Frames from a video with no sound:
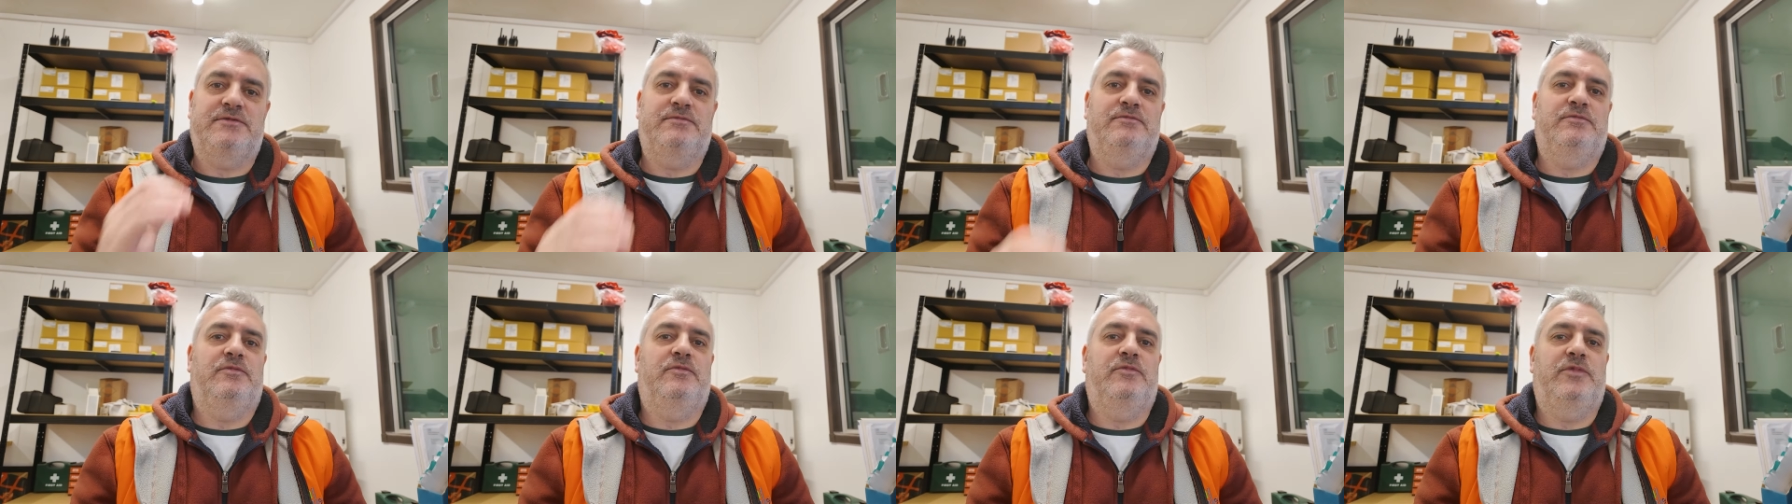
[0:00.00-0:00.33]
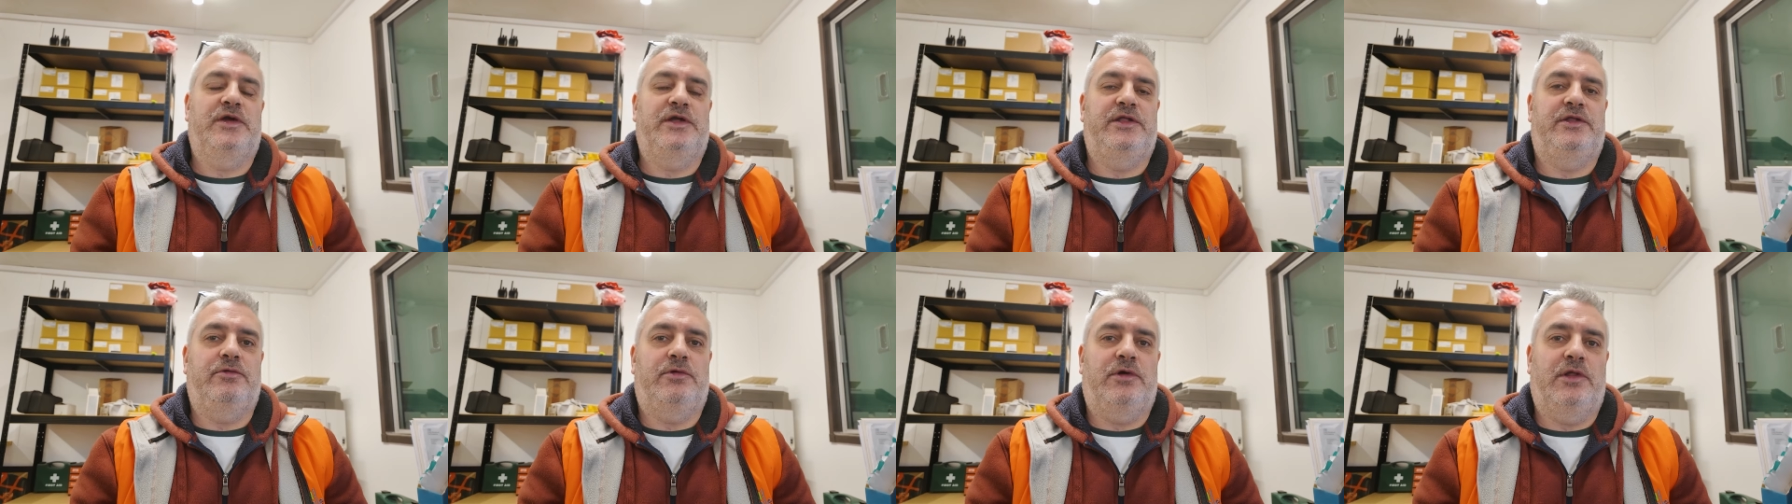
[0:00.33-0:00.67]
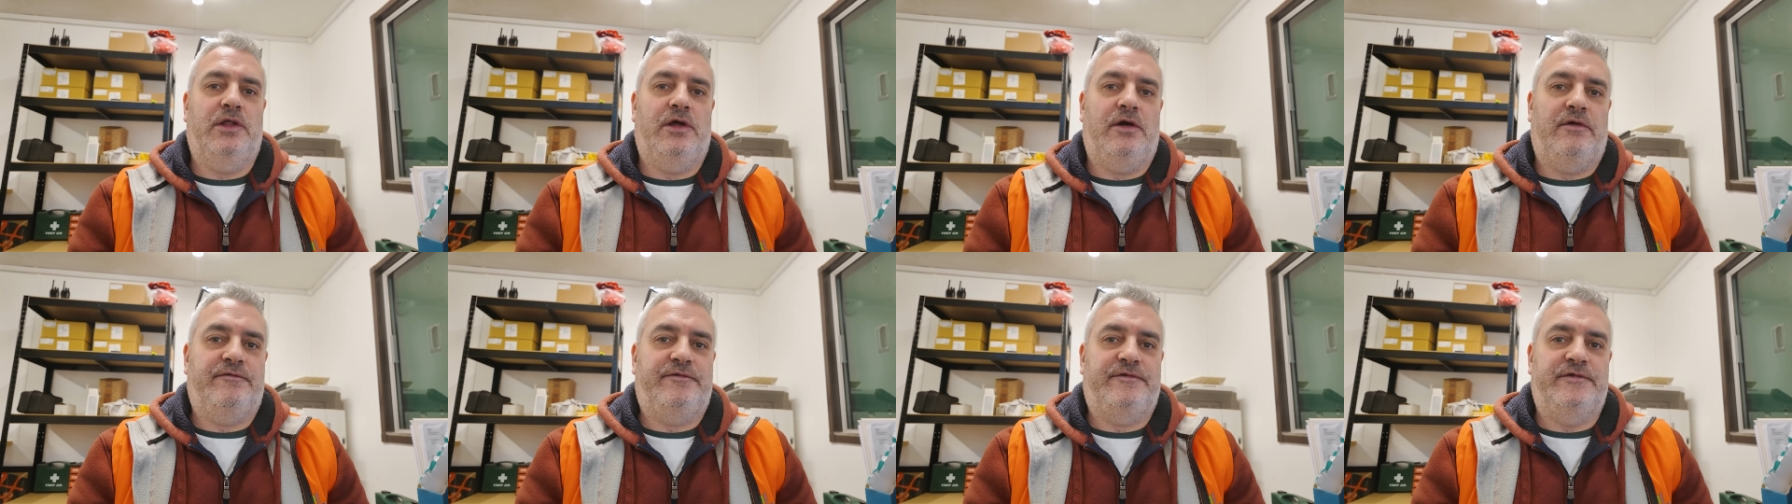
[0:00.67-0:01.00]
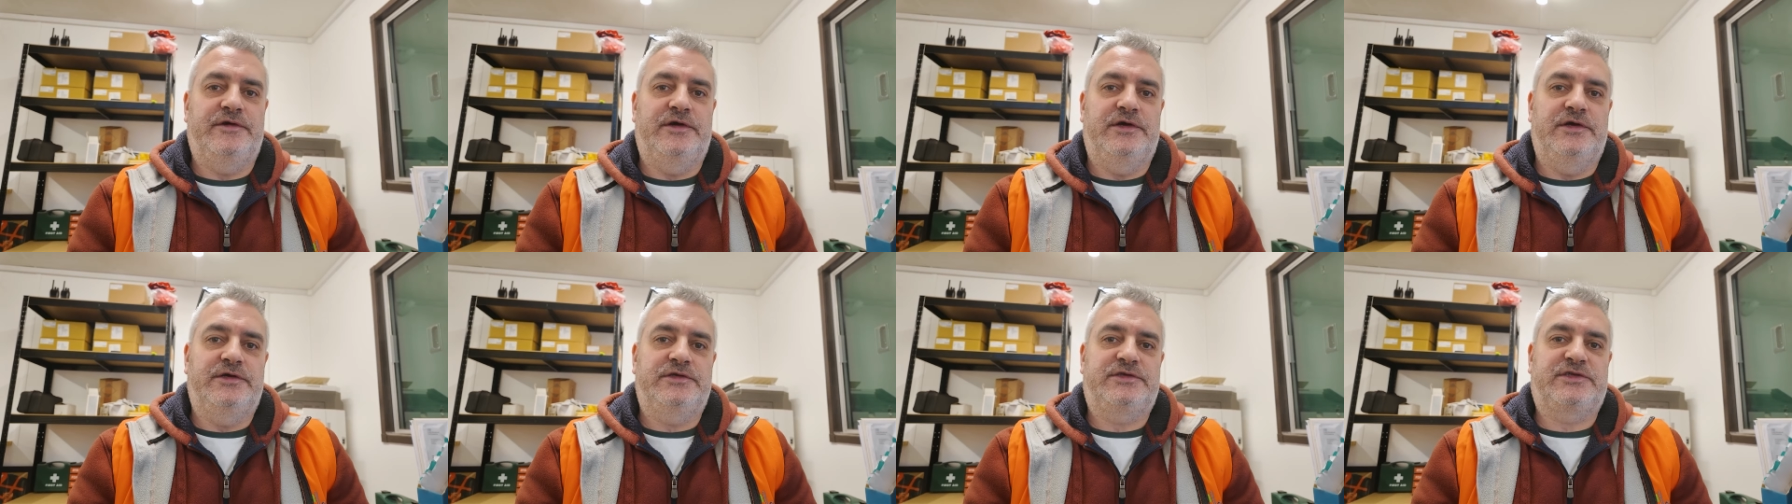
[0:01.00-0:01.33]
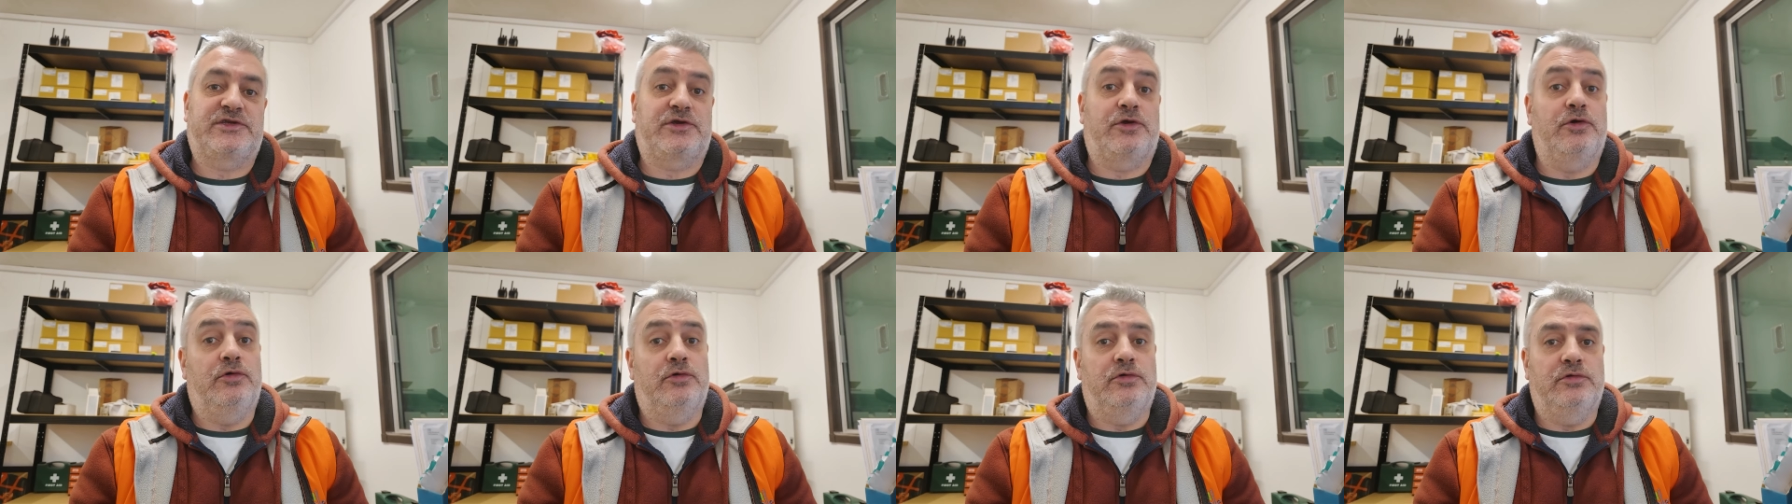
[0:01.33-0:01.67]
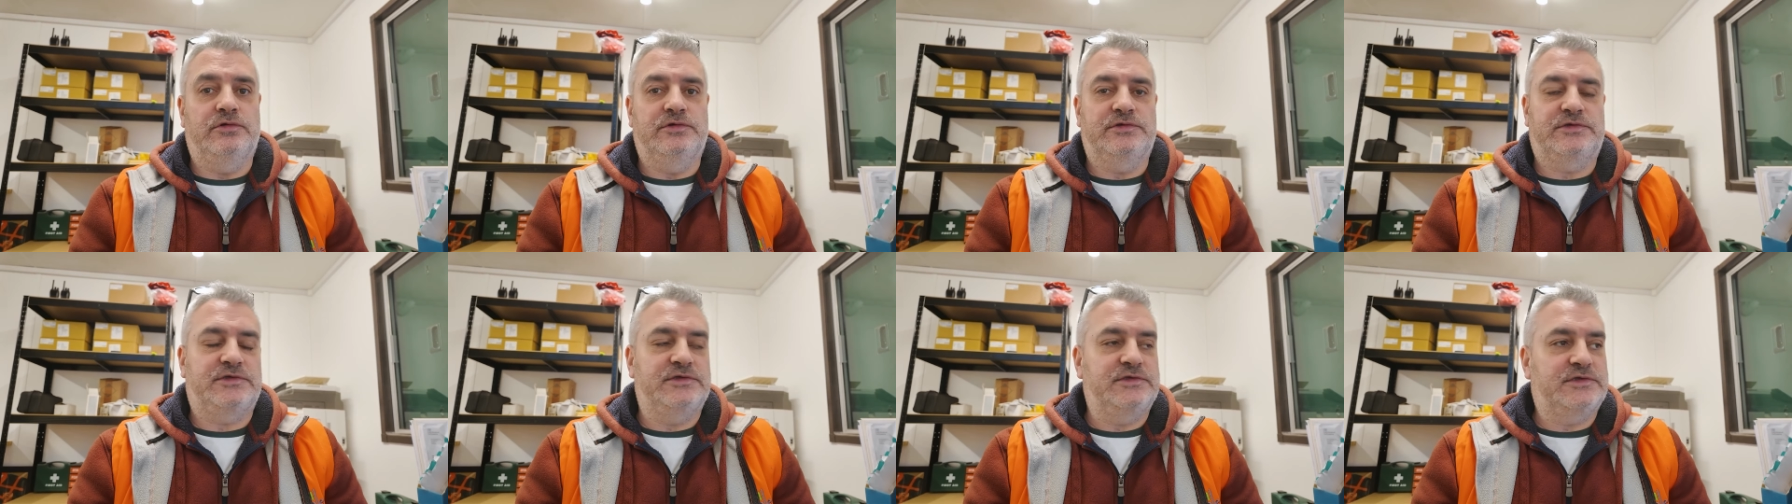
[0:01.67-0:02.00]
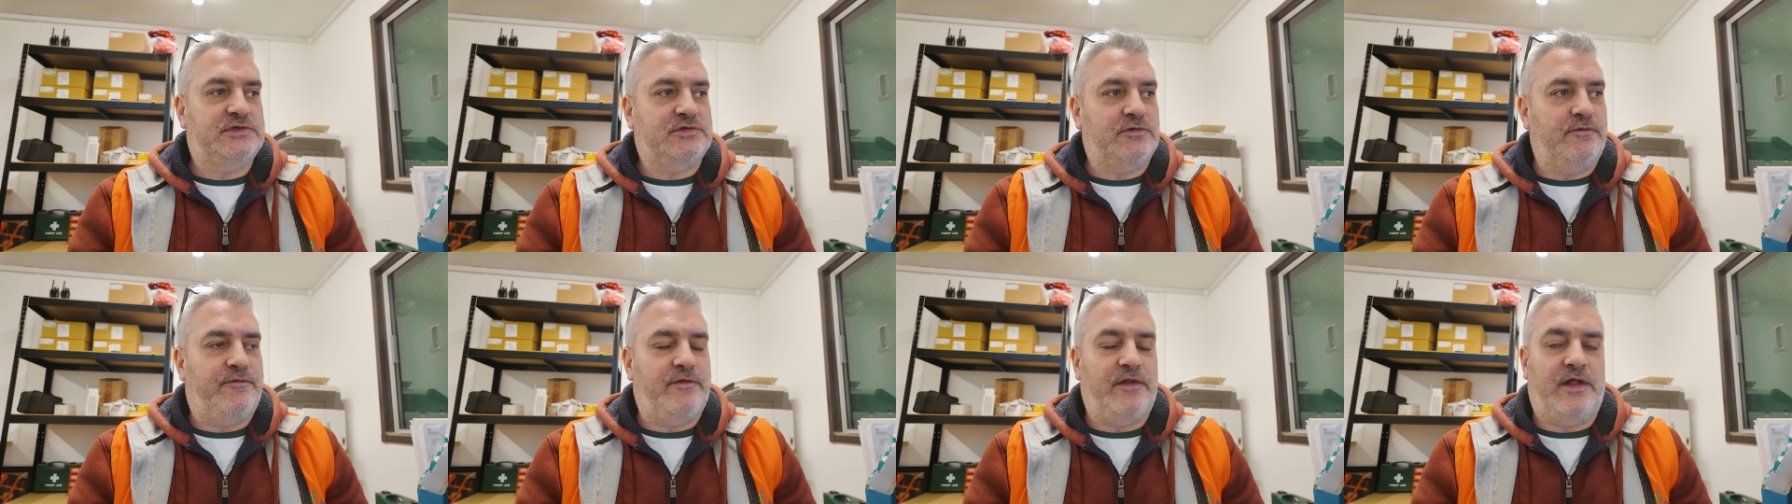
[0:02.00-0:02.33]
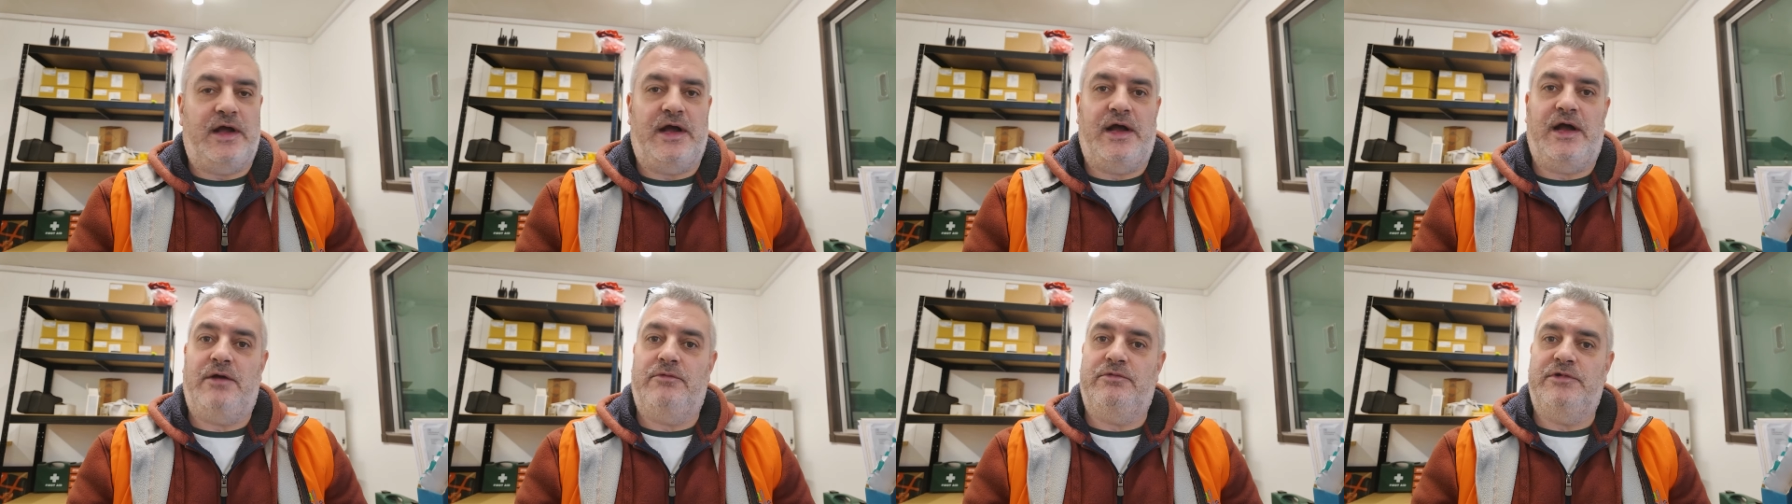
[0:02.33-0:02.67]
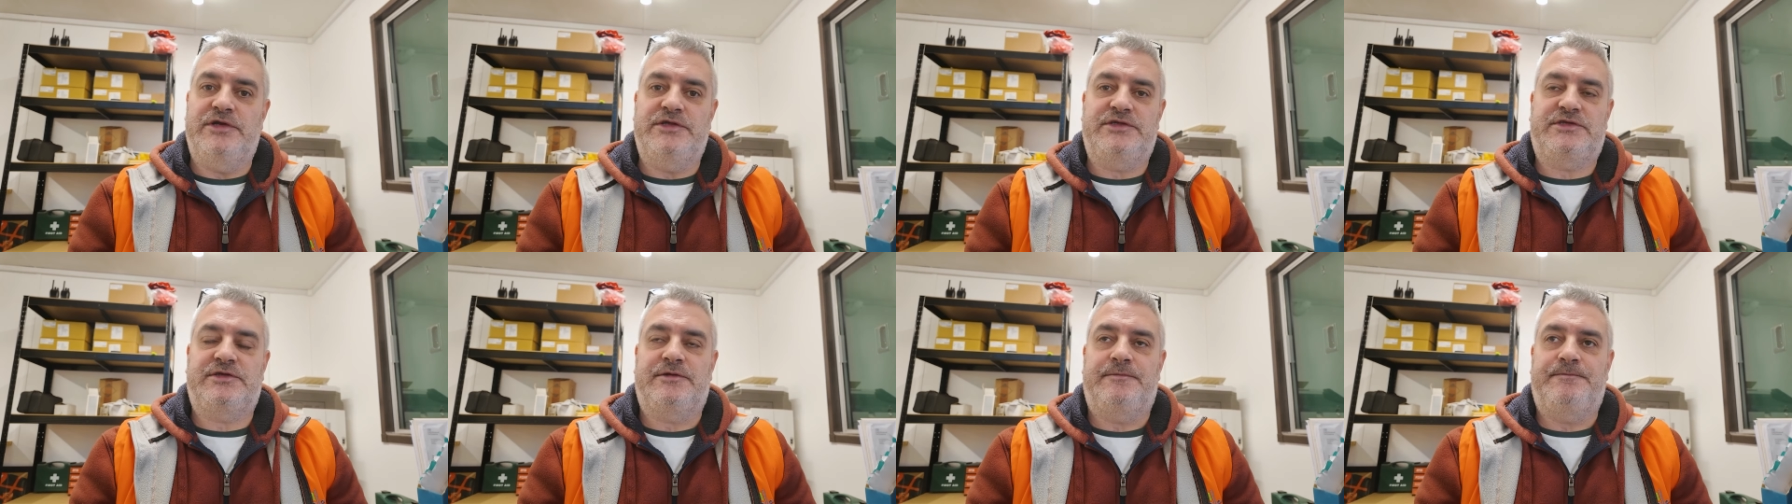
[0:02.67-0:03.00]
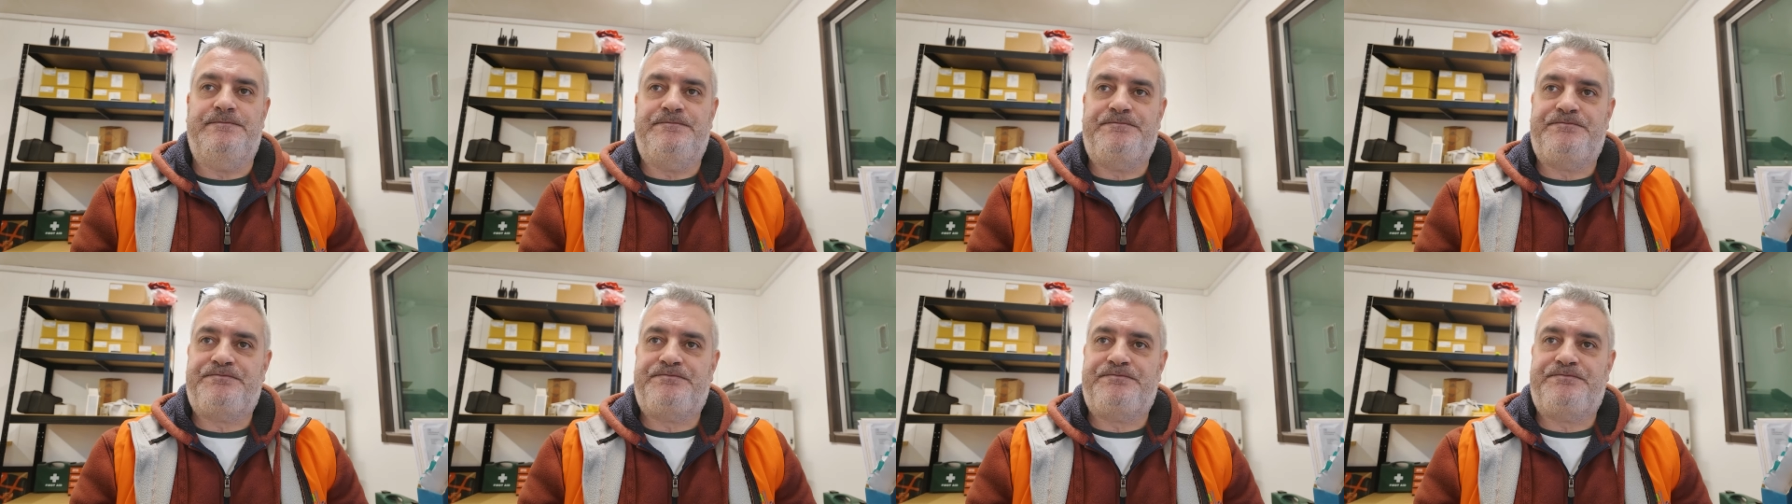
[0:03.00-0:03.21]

and we do a lot for schools and stuff like that, which